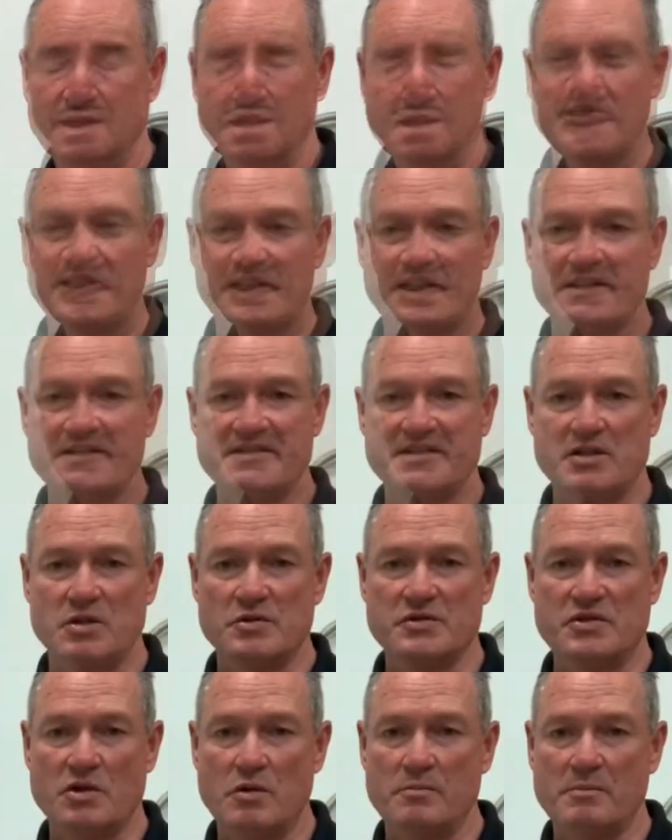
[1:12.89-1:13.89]
Because the
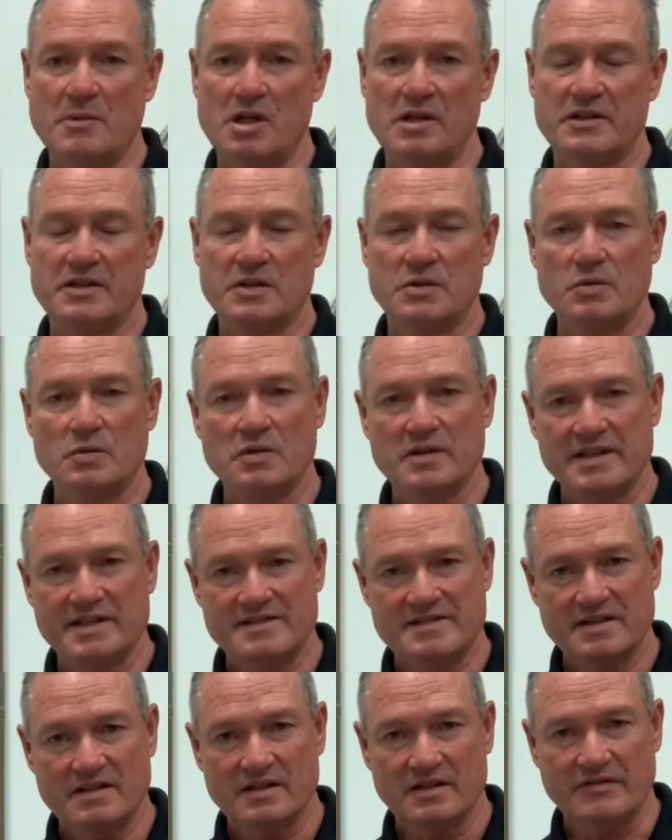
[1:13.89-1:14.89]
ozone molecule
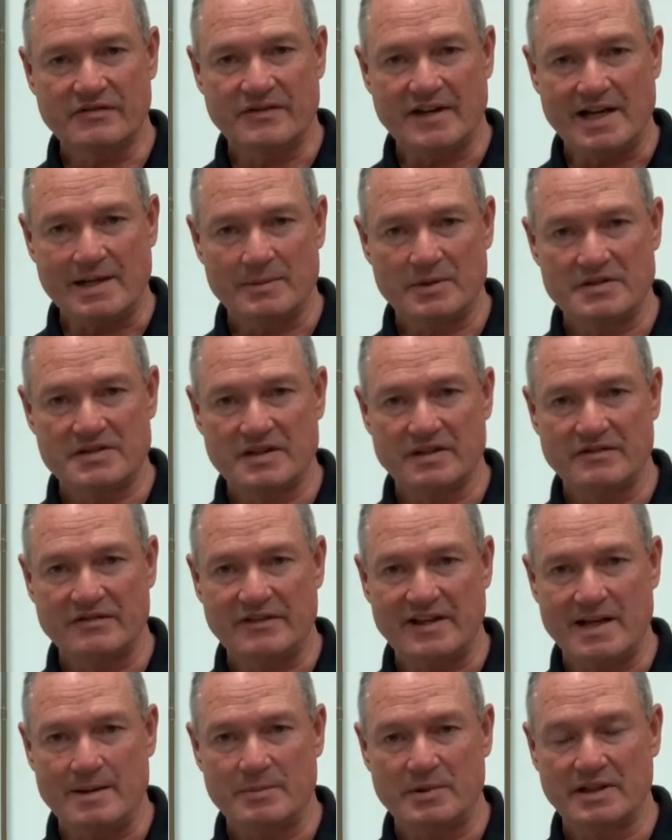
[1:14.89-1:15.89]
gets into the fibers of the
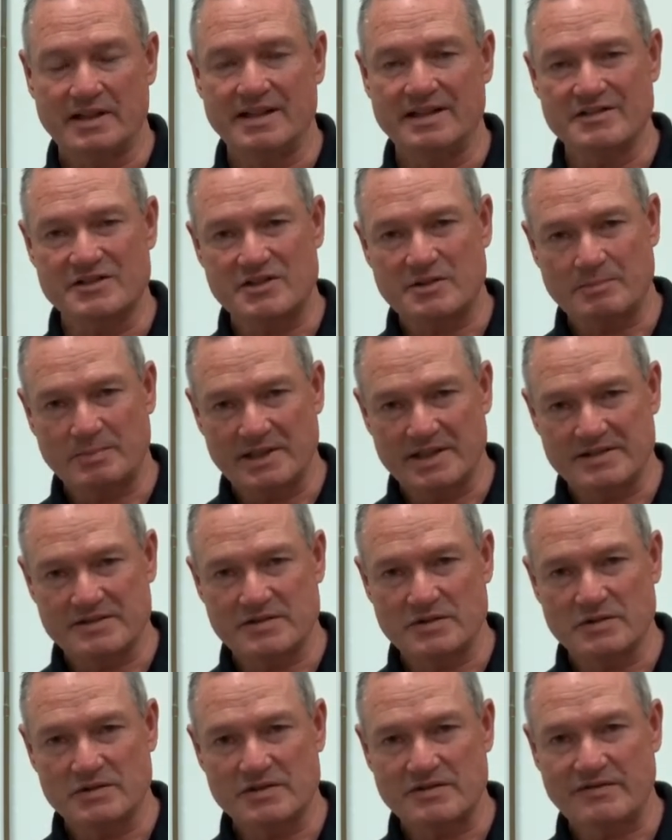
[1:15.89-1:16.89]
fabric and spreads
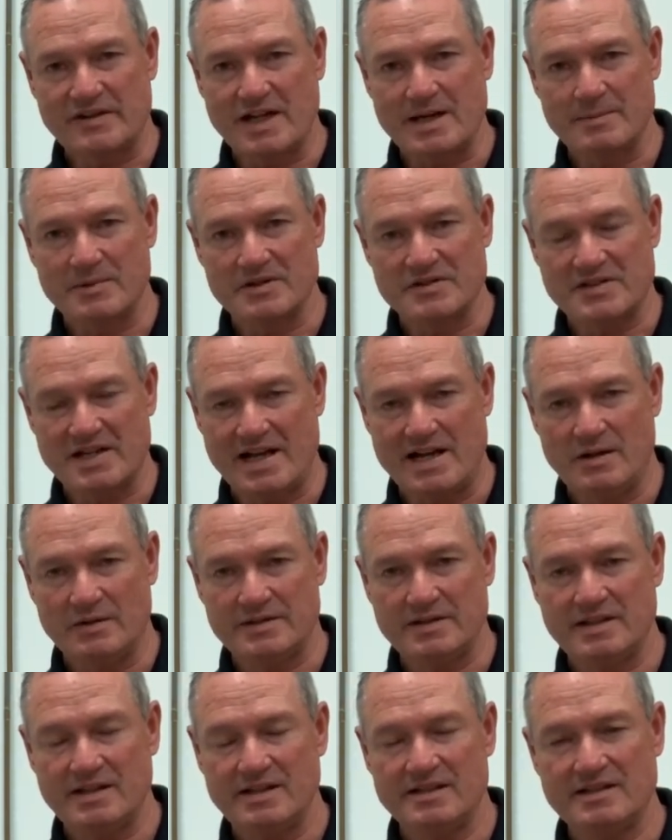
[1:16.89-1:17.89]
those fibers
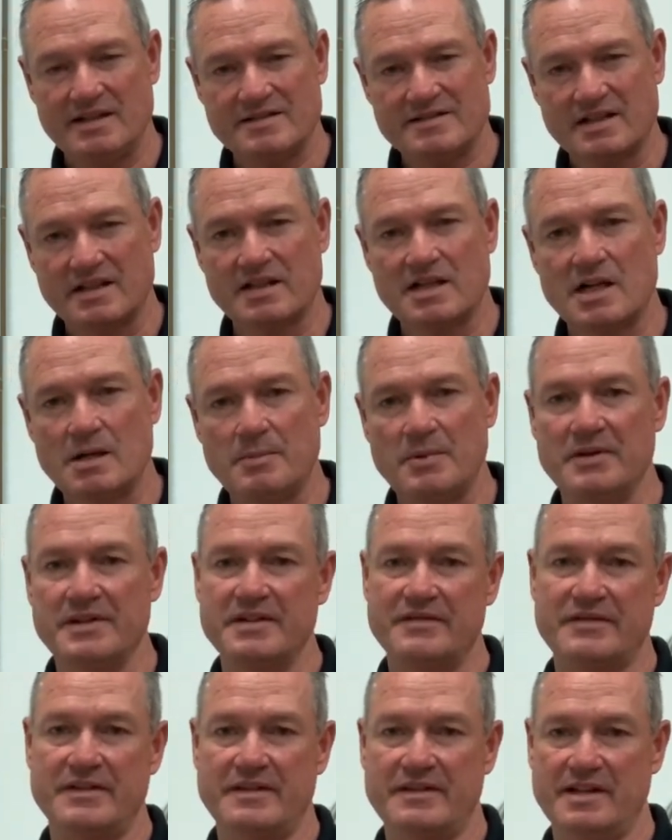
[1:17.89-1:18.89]
out, it does a couple of
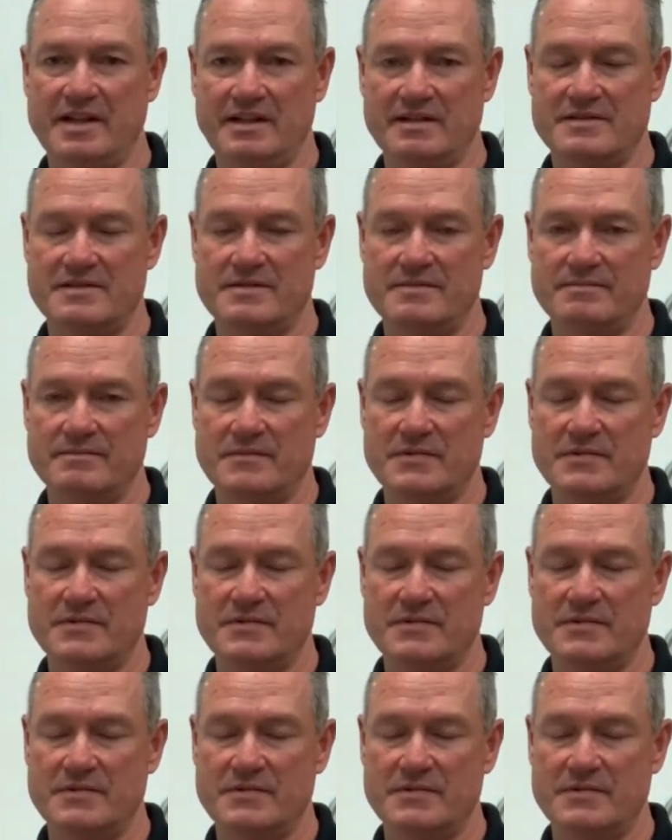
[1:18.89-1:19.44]
different things.